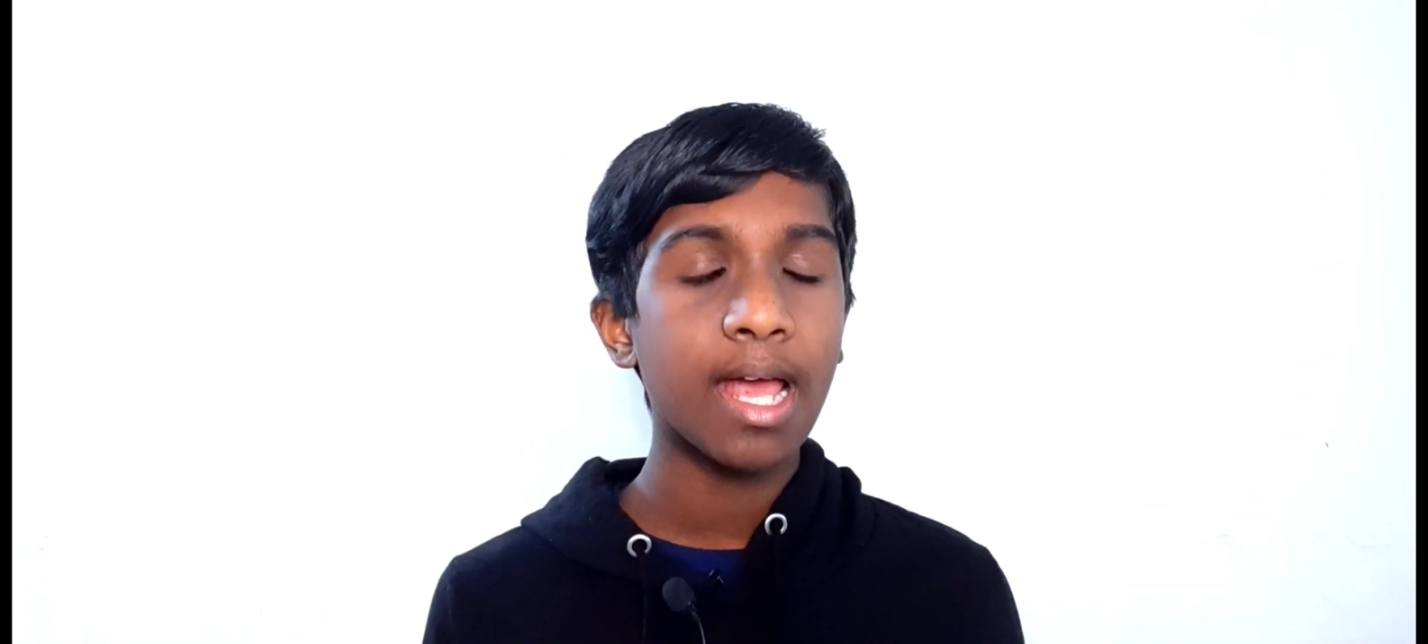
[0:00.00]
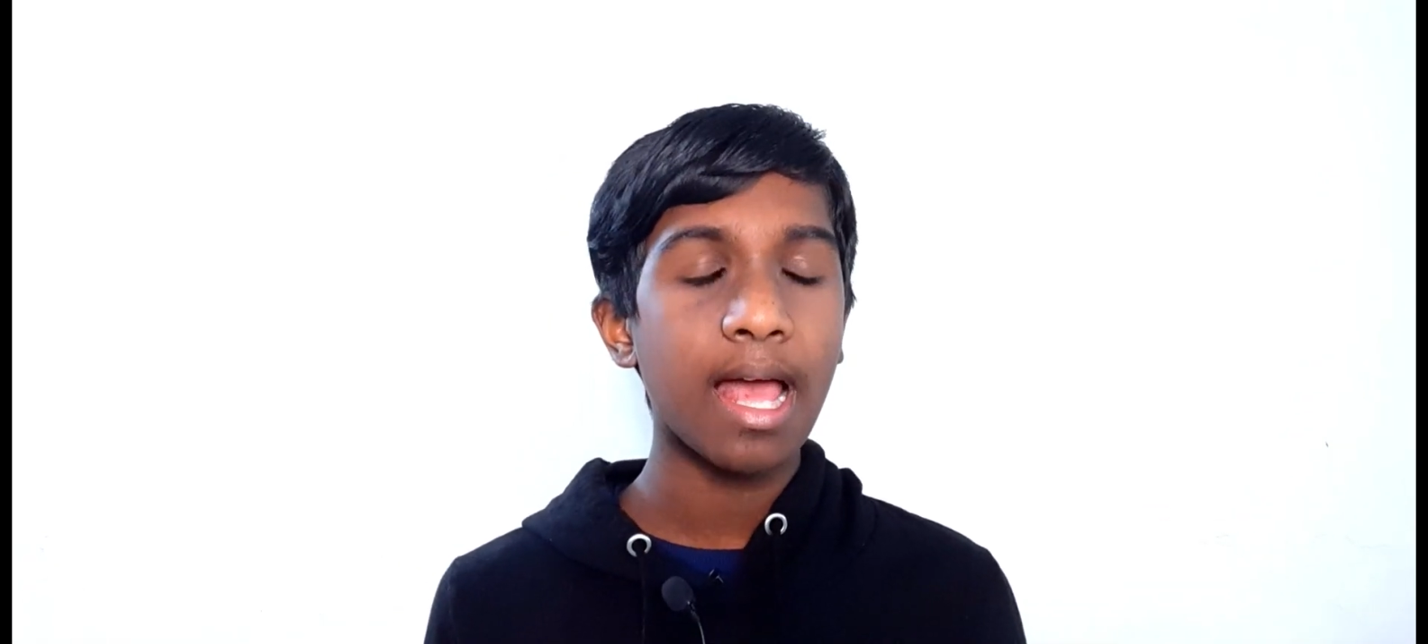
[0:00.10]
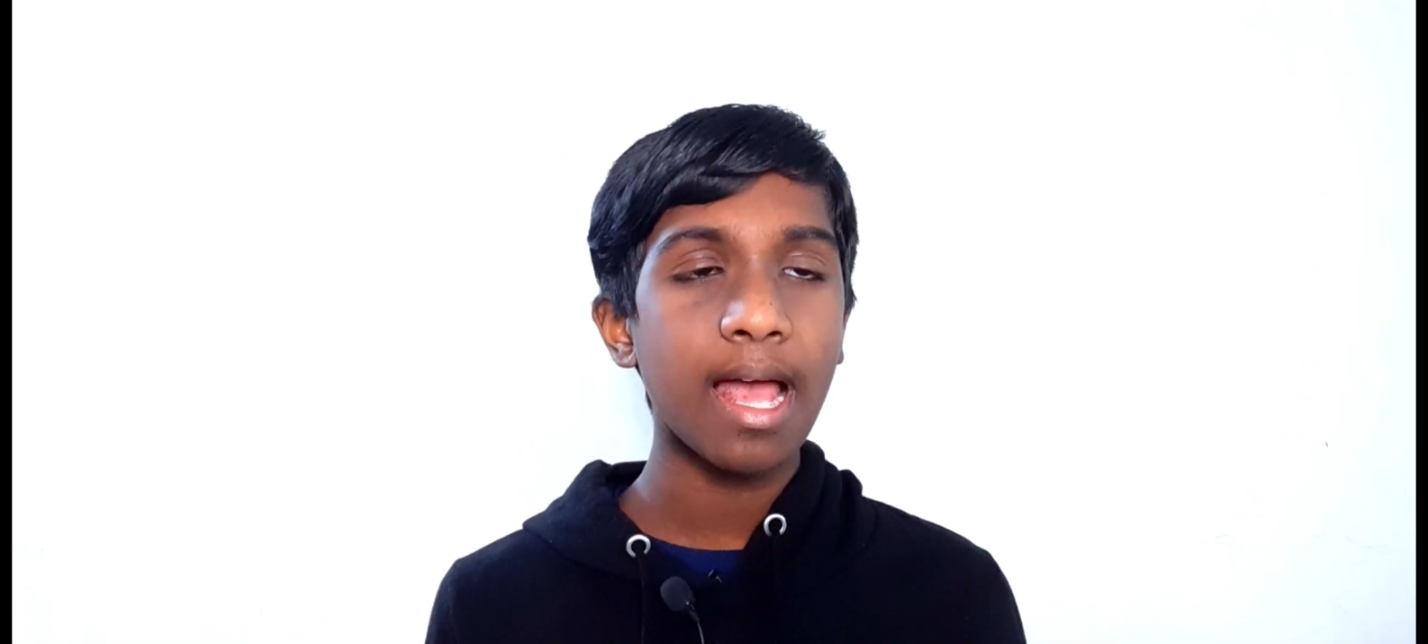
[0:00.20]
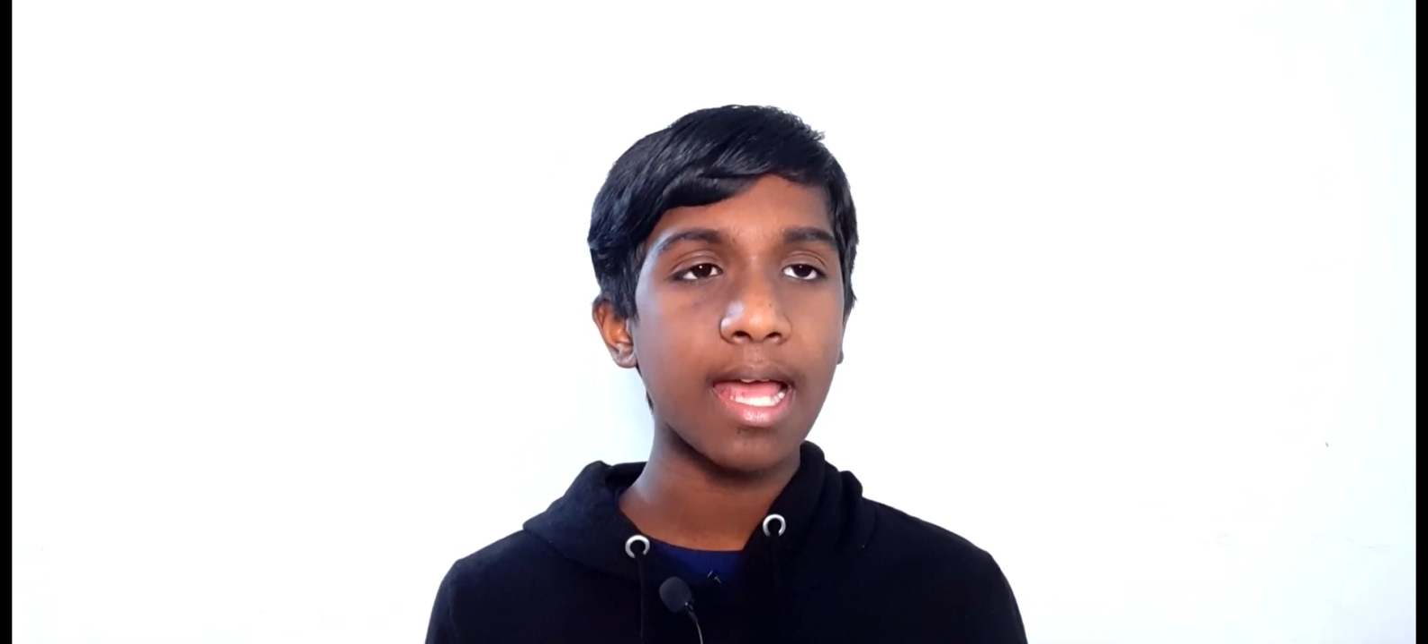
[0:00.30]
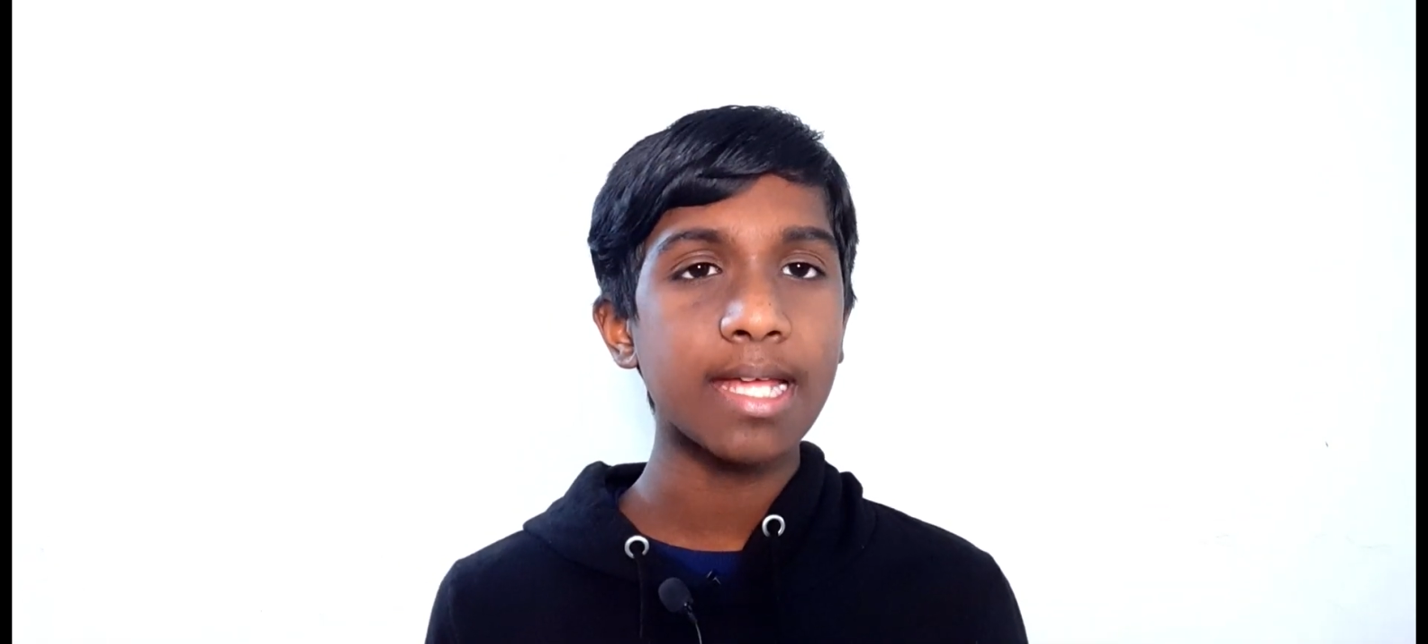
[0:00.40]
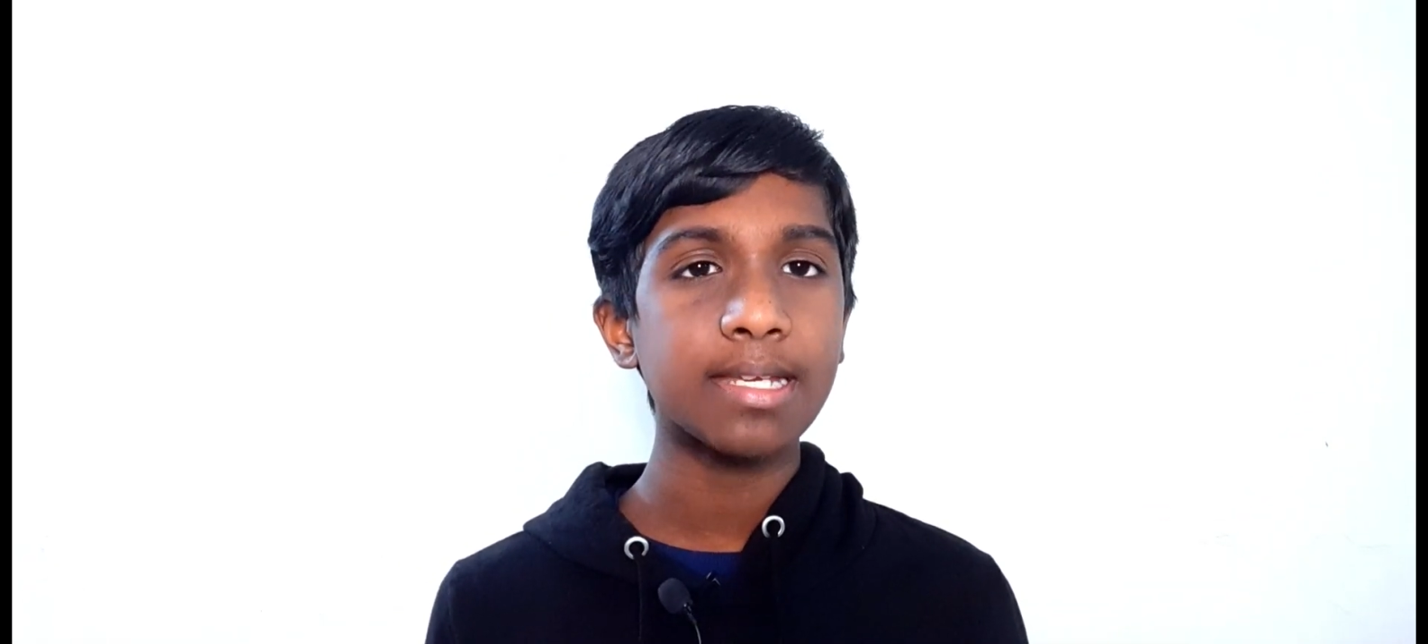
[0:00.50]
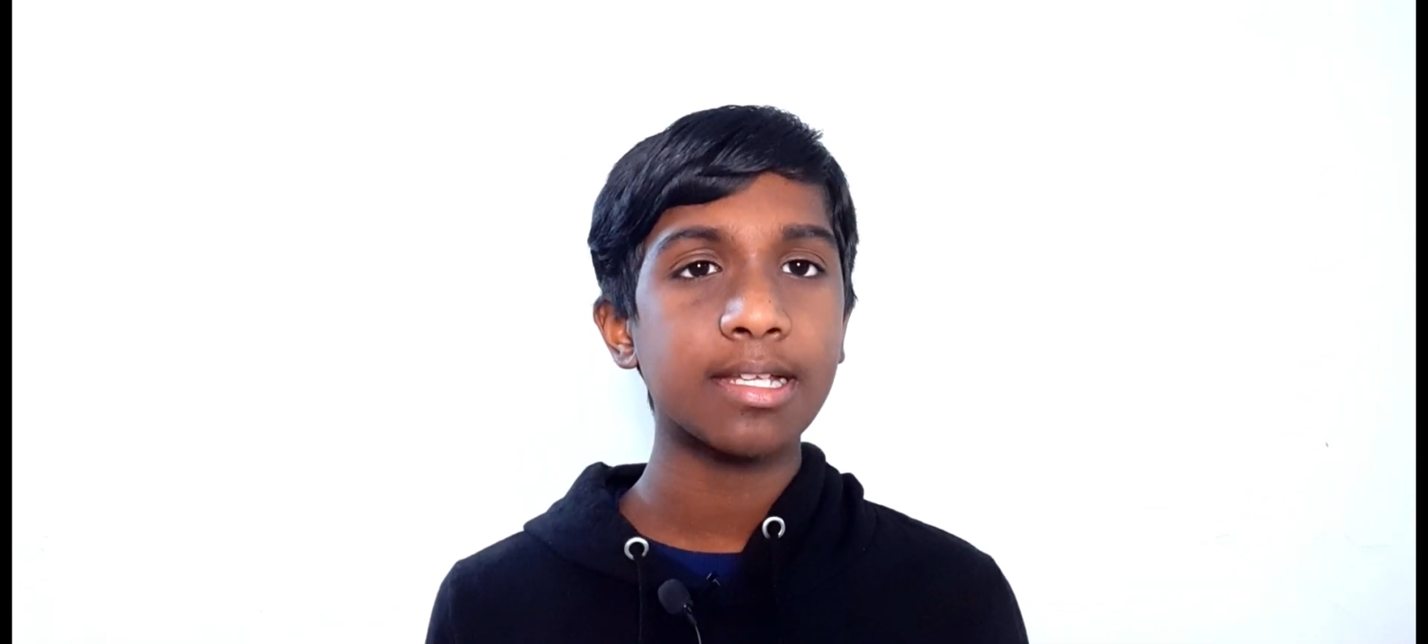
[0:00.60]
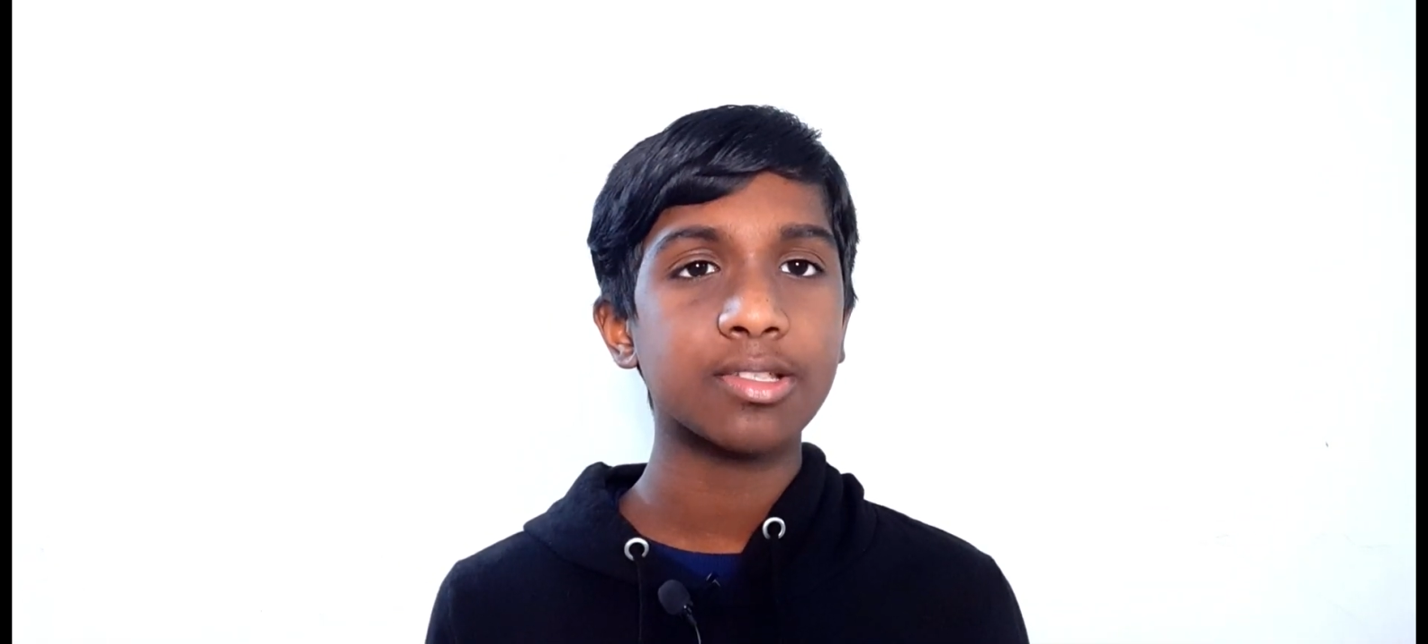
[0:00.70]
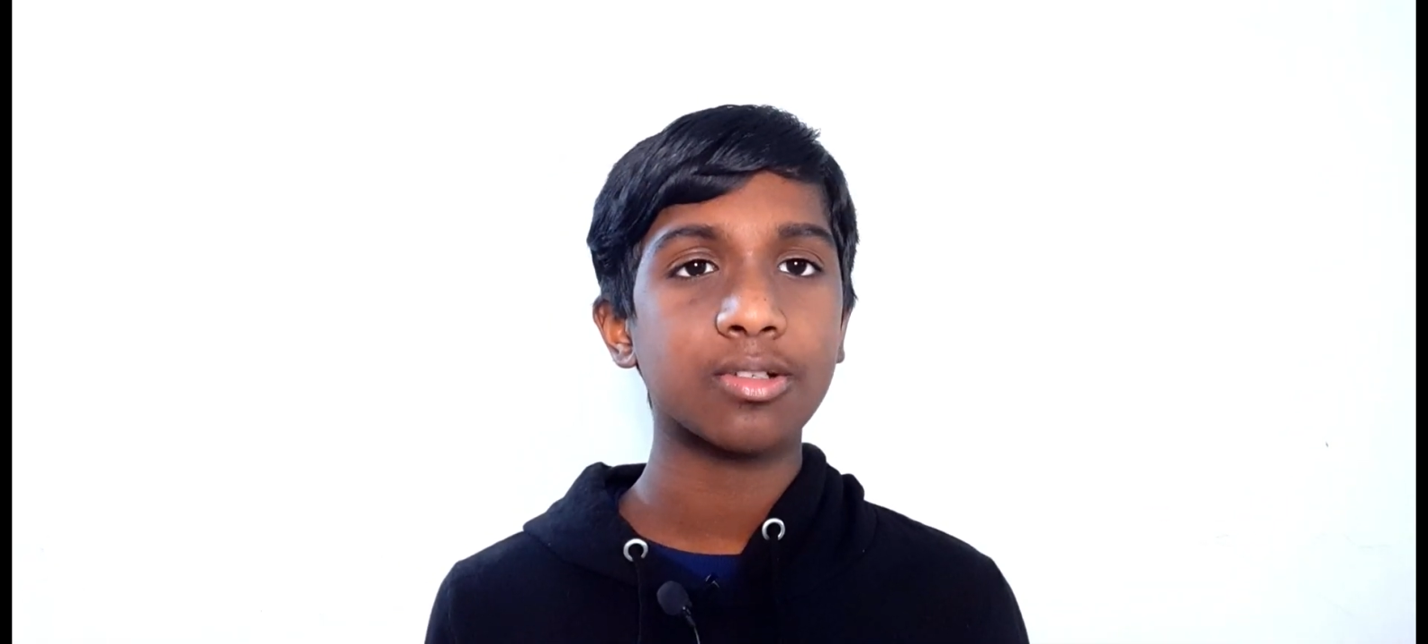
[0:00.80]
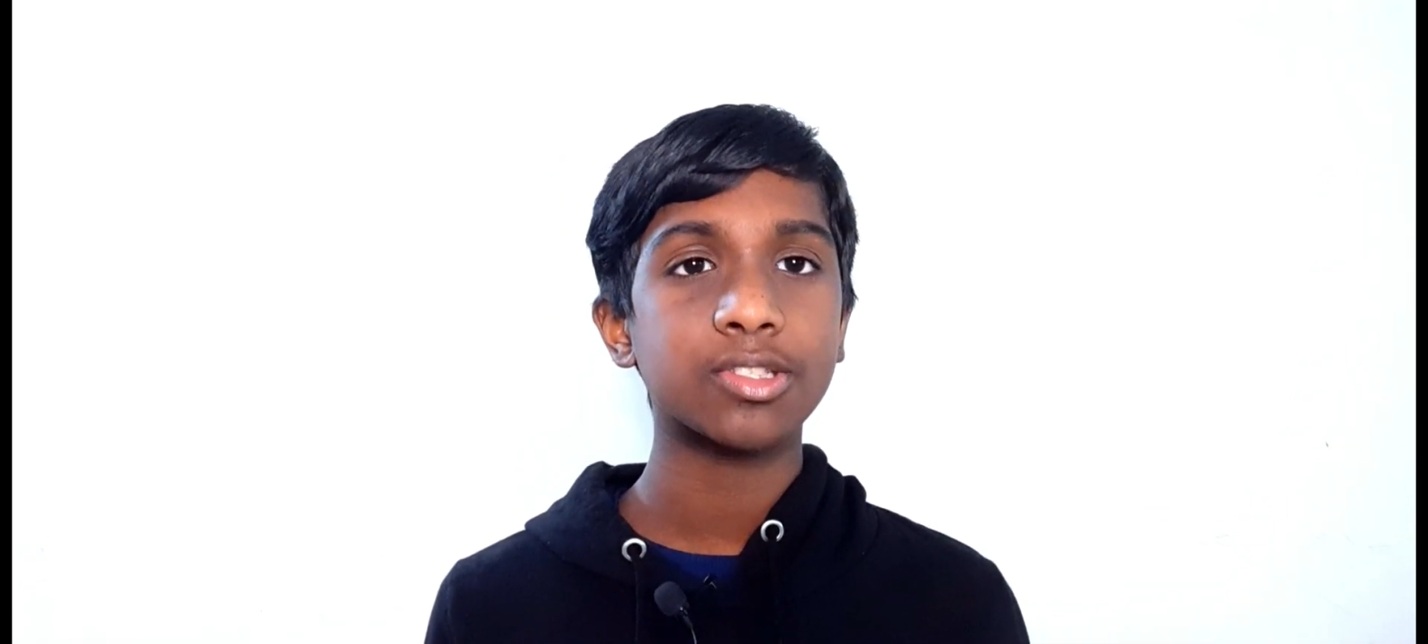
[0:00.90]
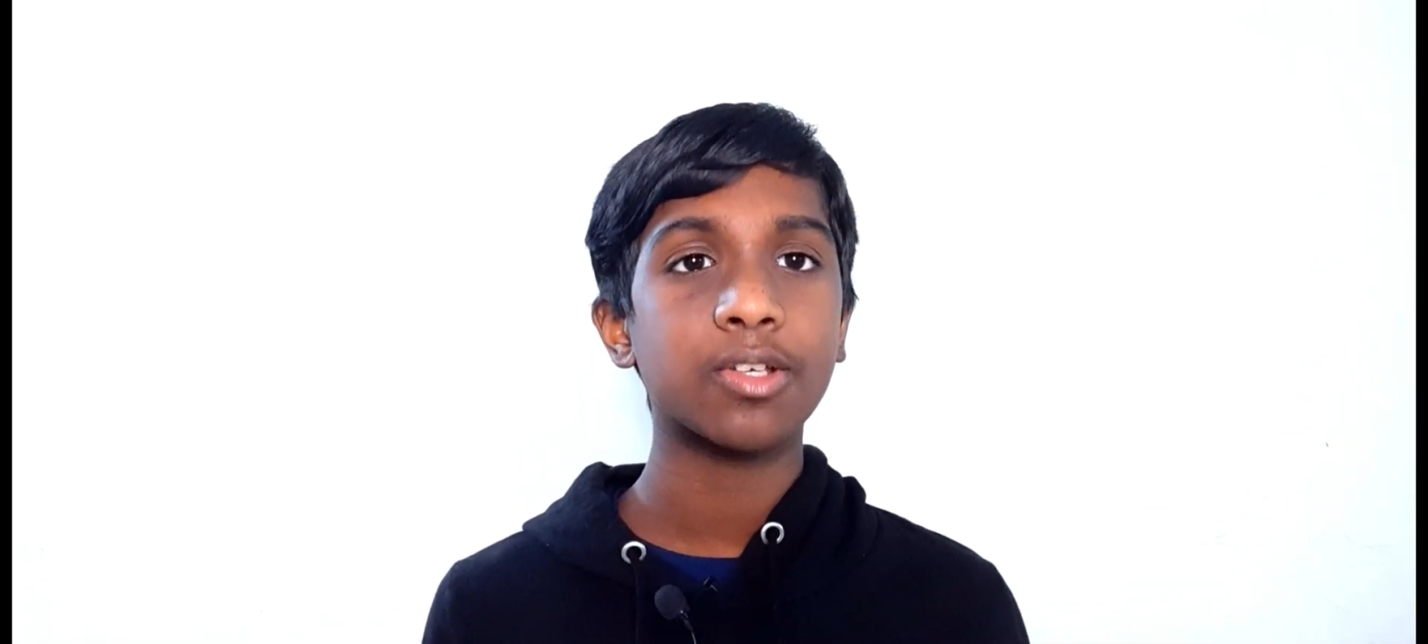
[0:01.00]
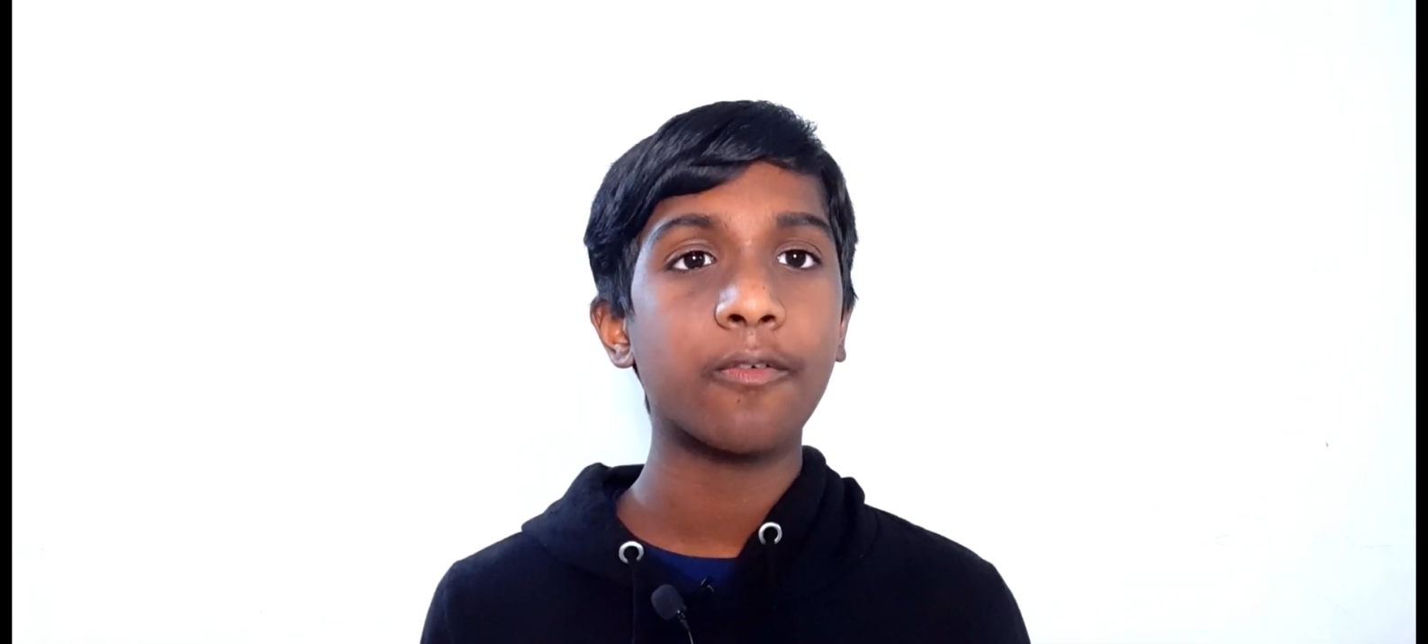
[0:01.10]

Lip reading: And it's also